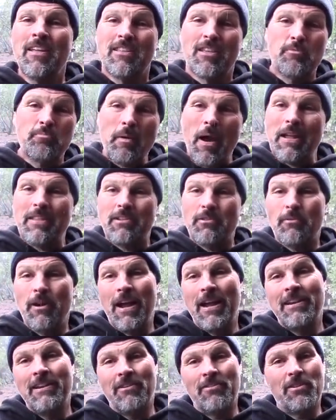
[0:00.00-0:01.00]
Despite the
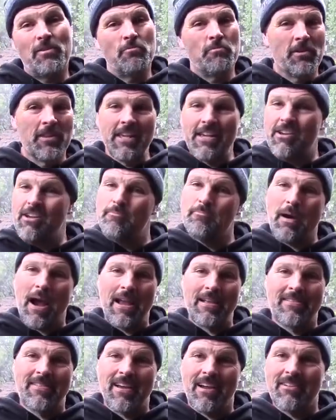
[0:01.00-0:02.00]
rain, there's some really good
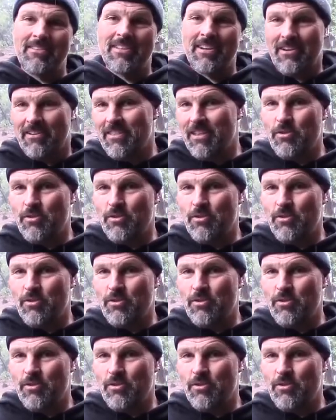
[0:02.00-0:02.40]
bites out there.